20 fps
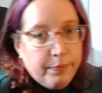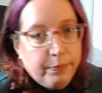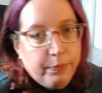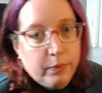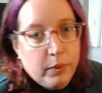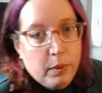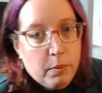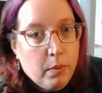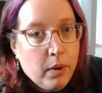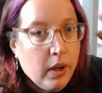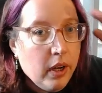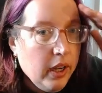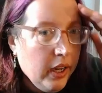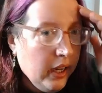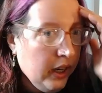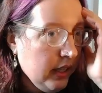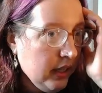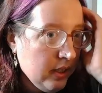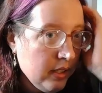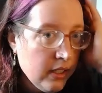
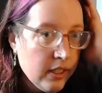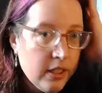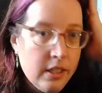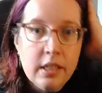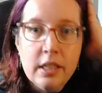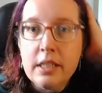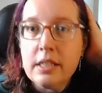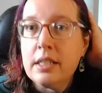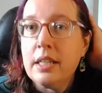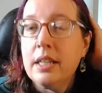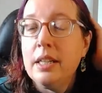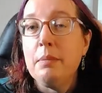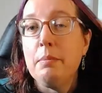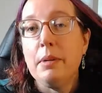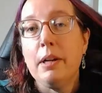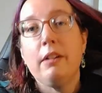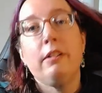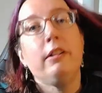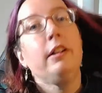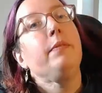my sister is getting
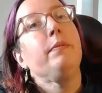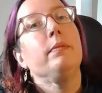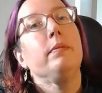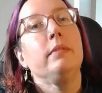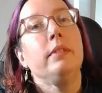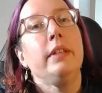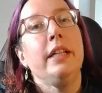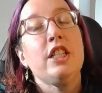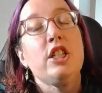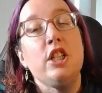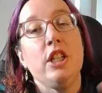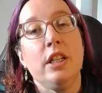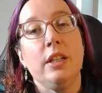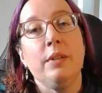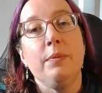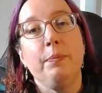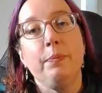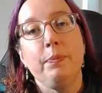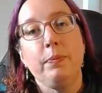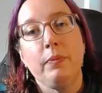married next year,
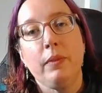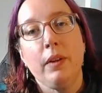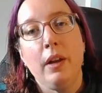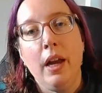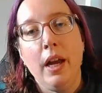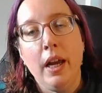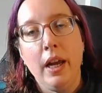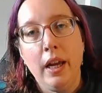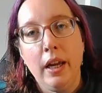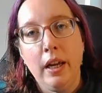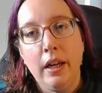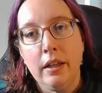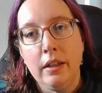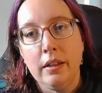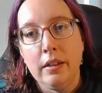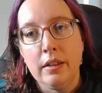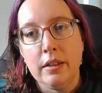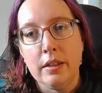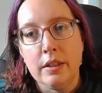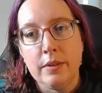
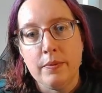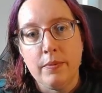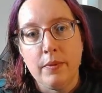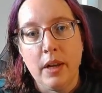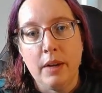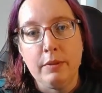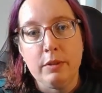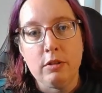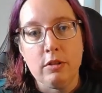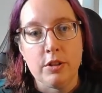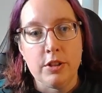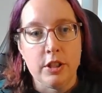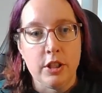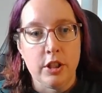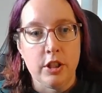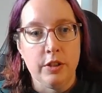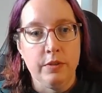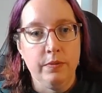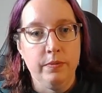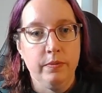and I'm a cross
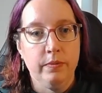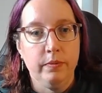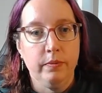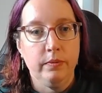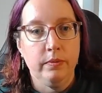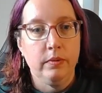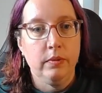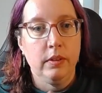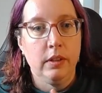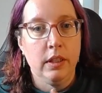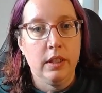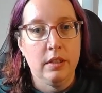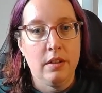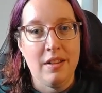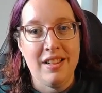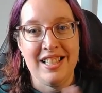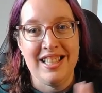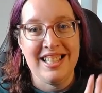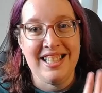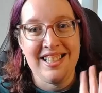stitcher.
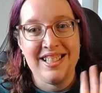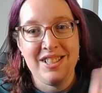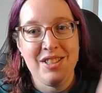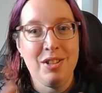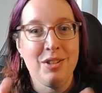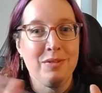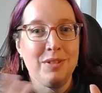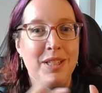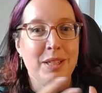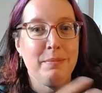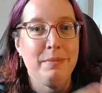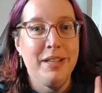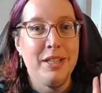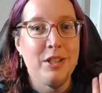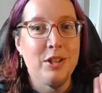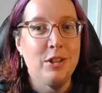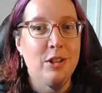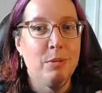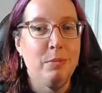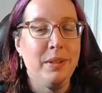Not really a major
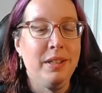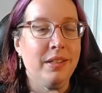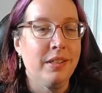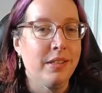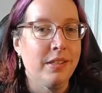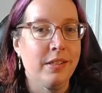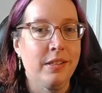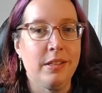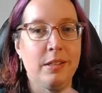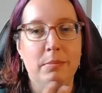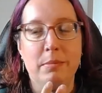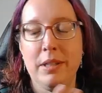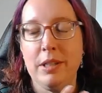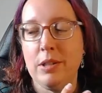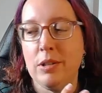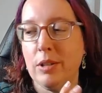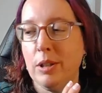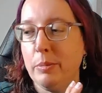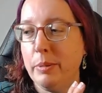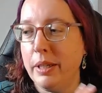hobby. This is the major
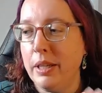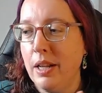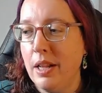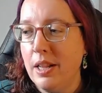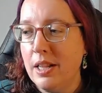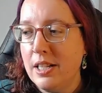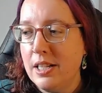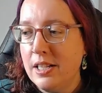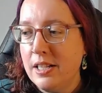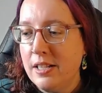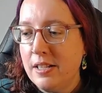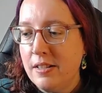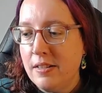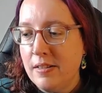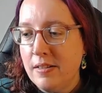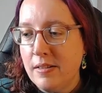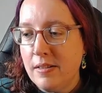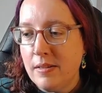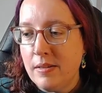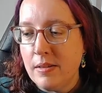hobby.
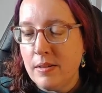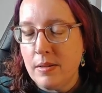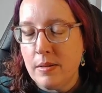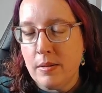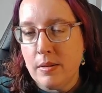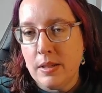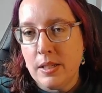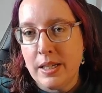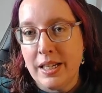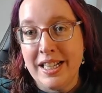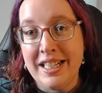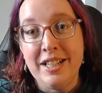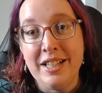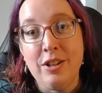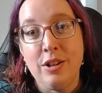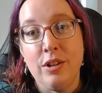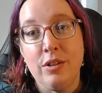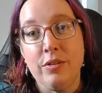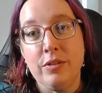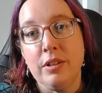I did
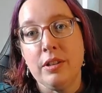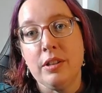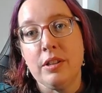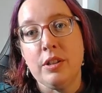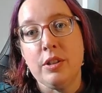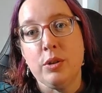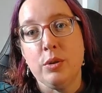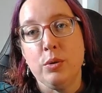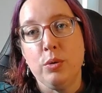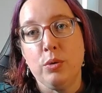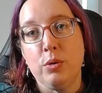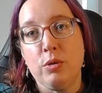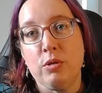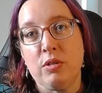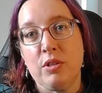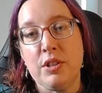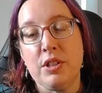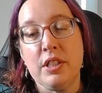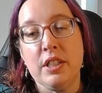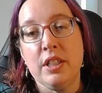offer to
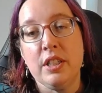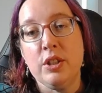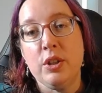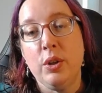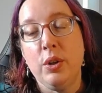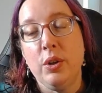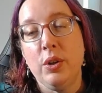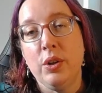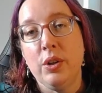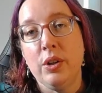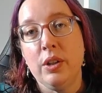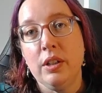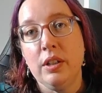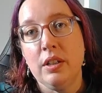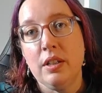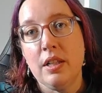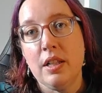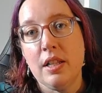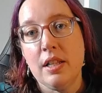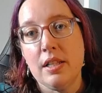cross stitch her
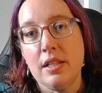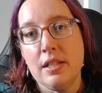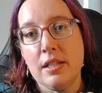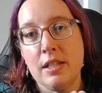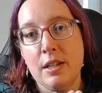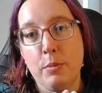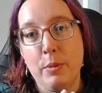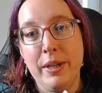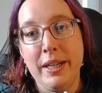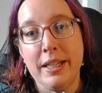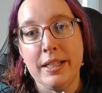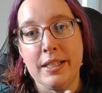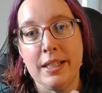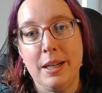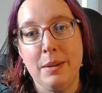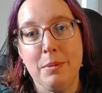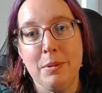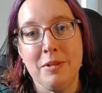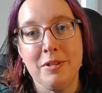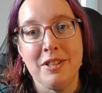a wedding
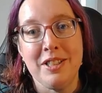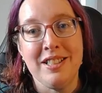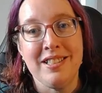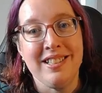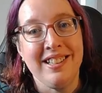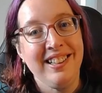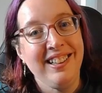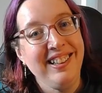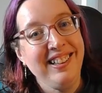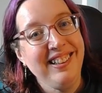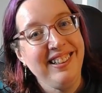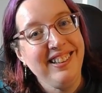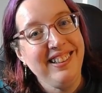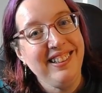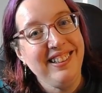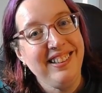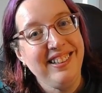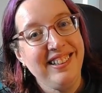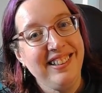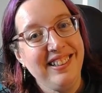sampler, and she's like, I
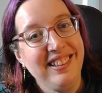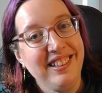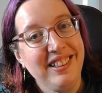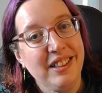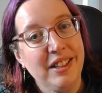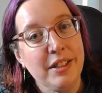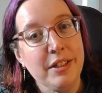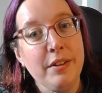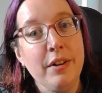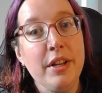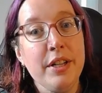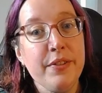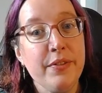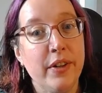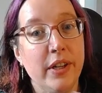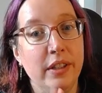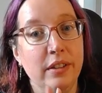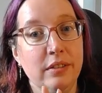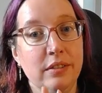said, that's fine.